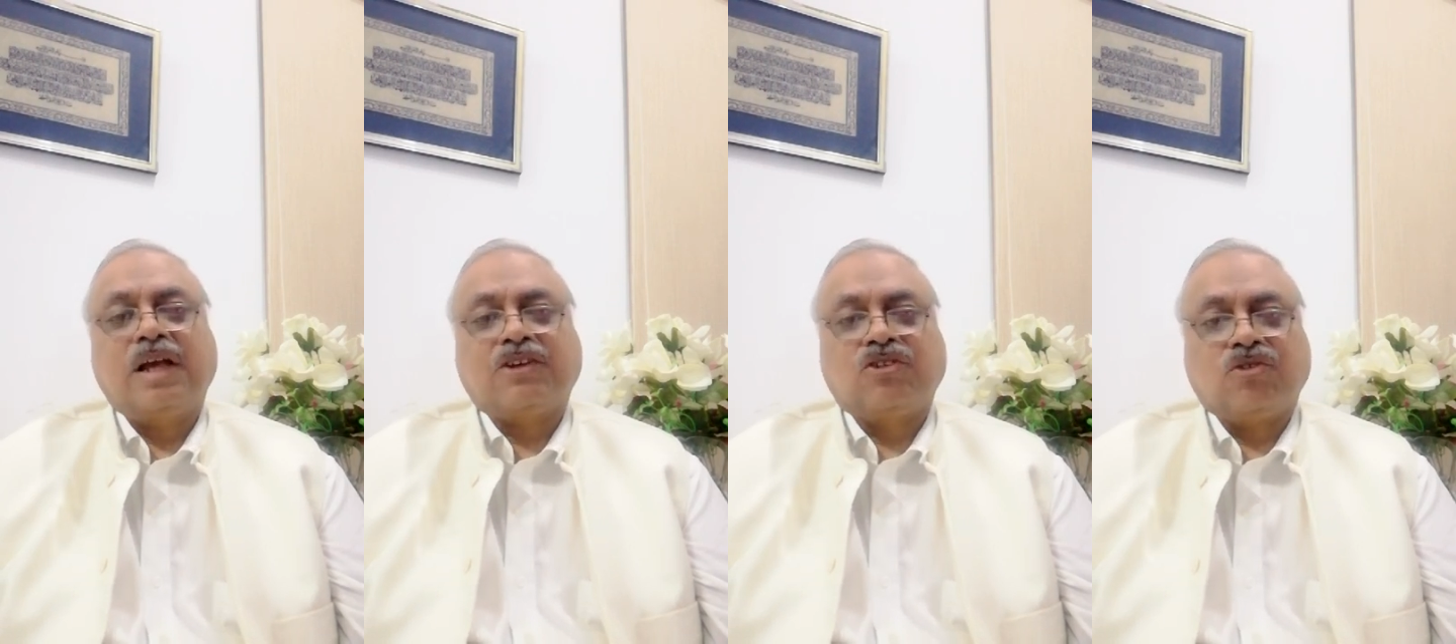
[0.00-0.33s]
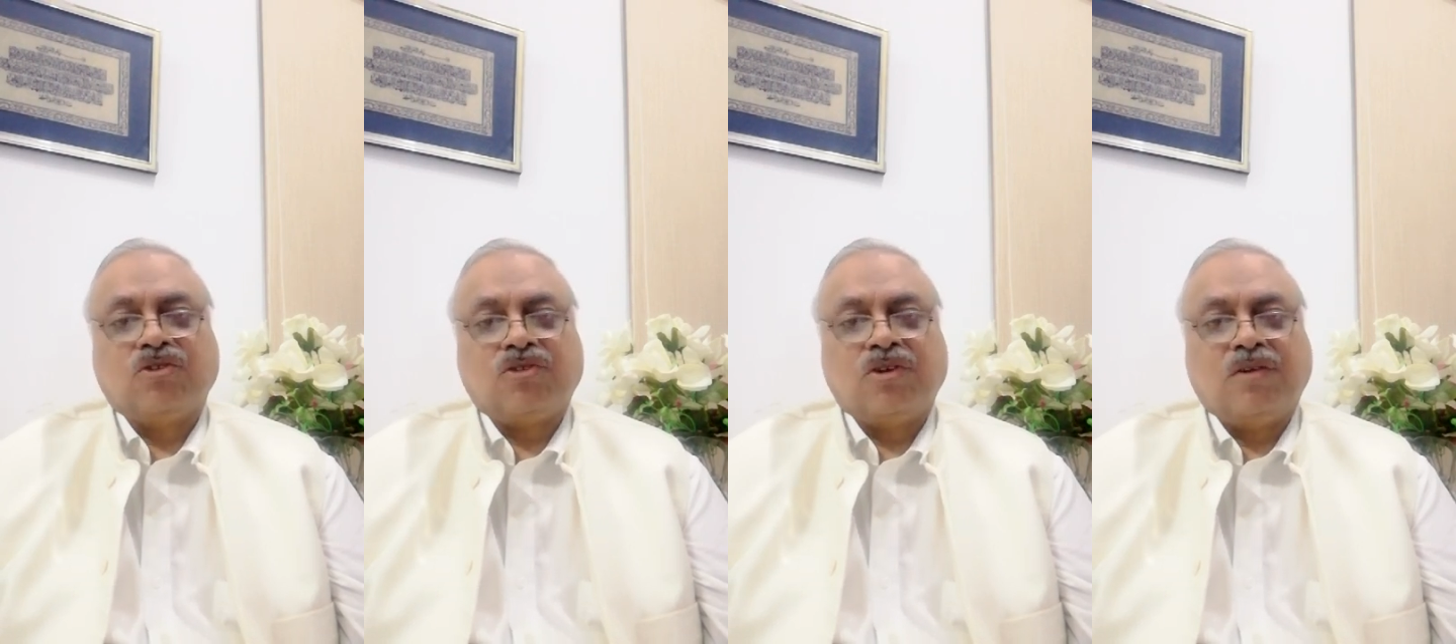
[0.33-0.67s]

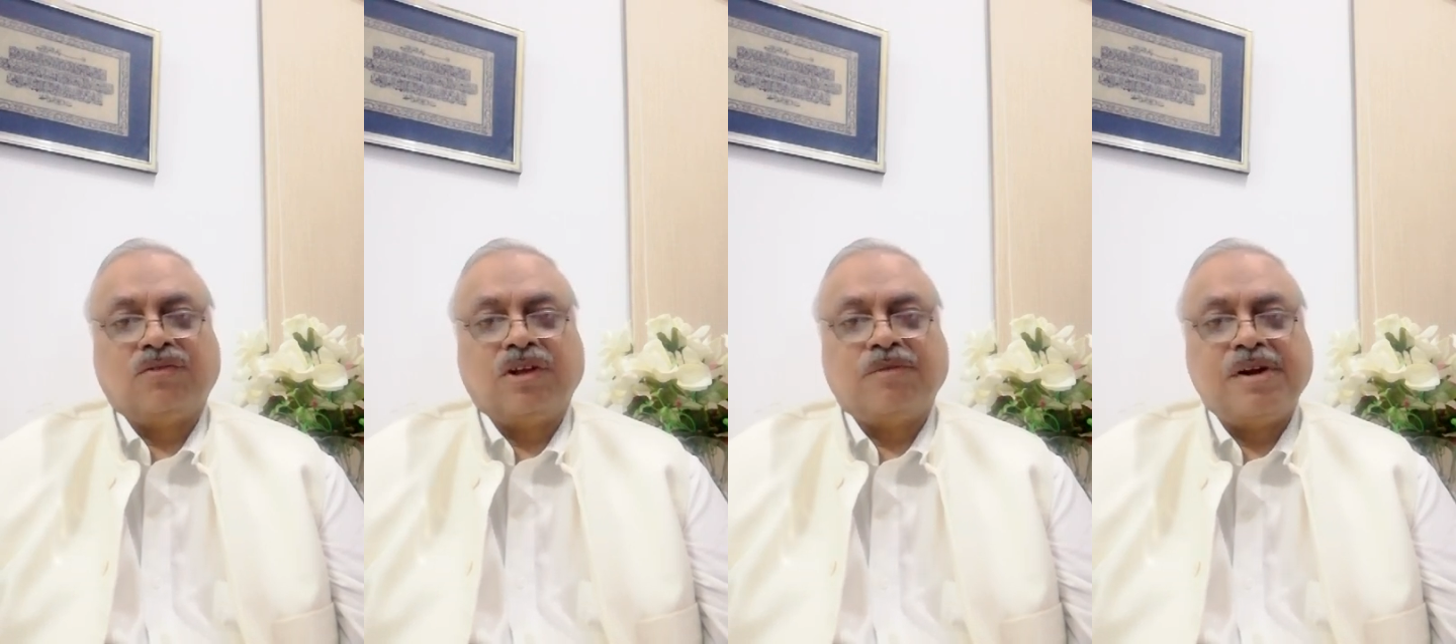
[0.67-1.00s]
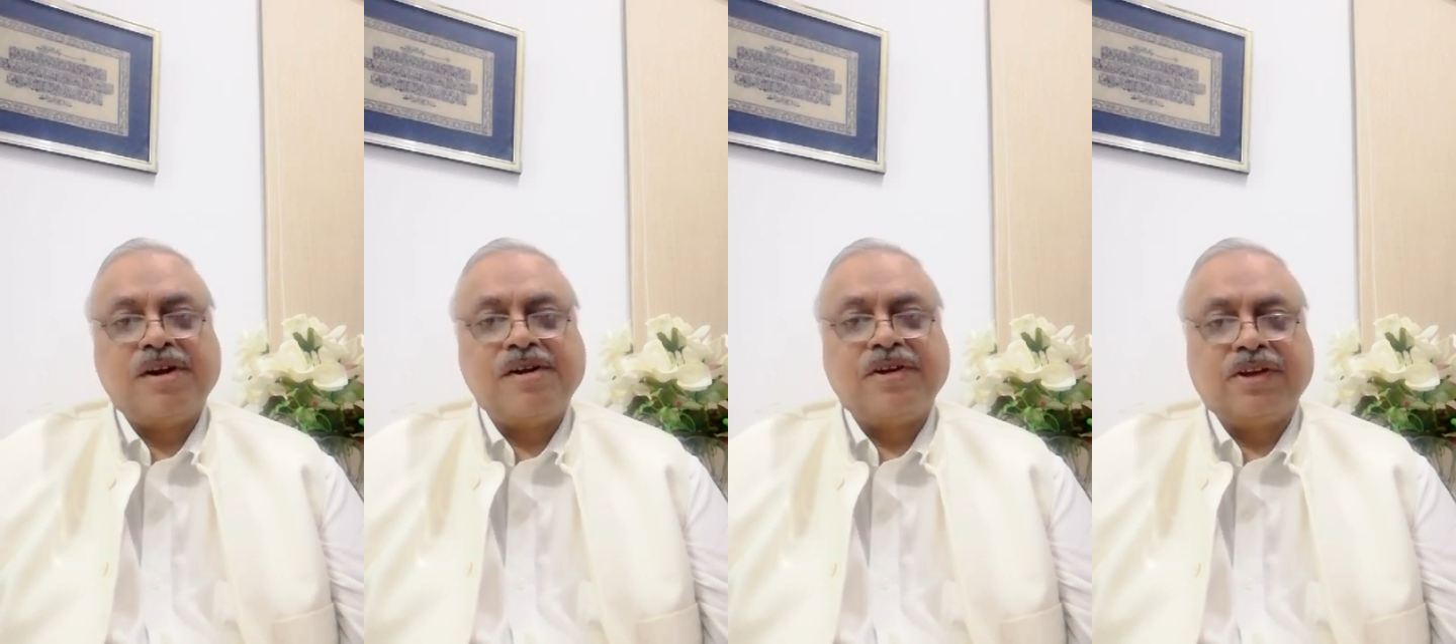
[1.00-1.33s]
execution of
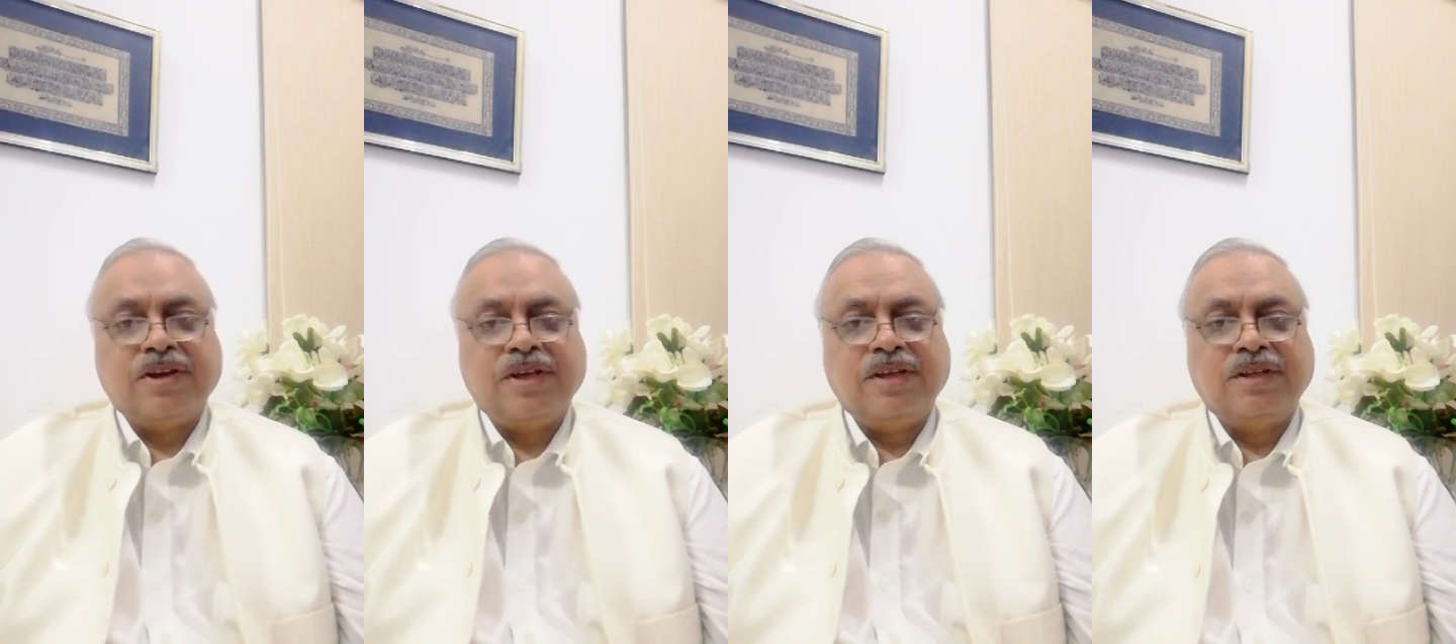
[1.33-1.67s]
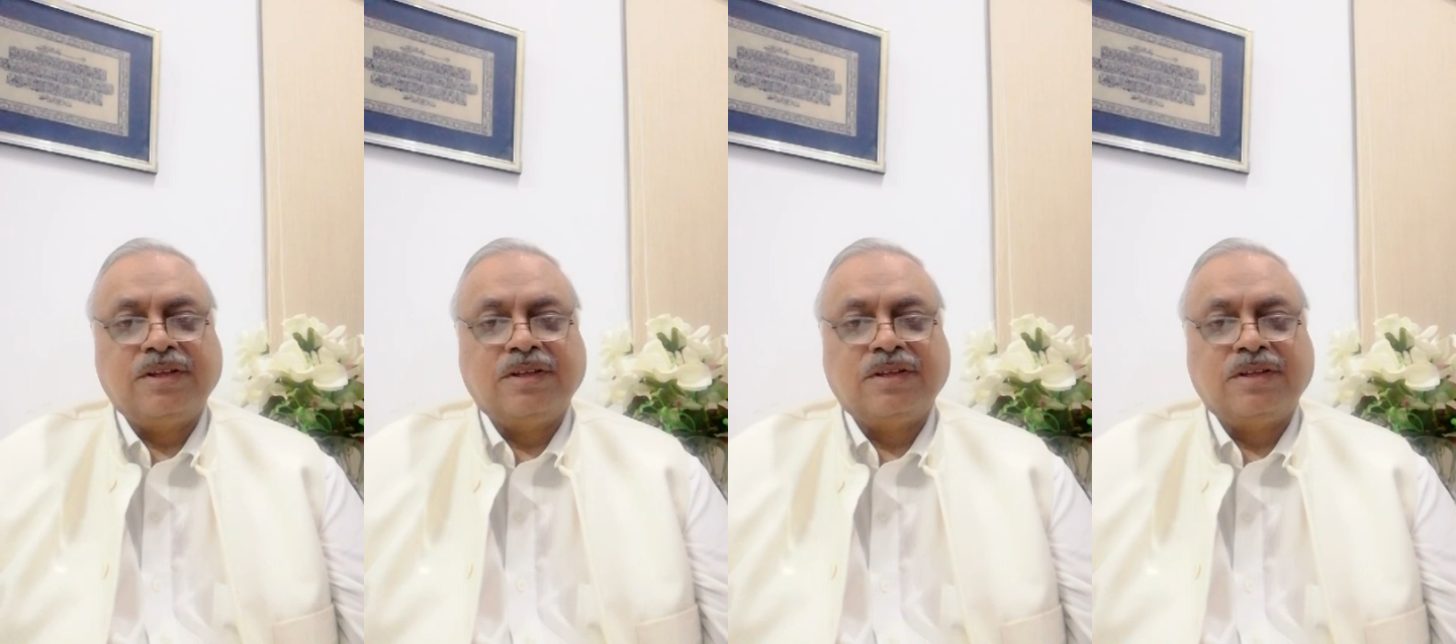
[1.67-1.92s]
judgment and decree.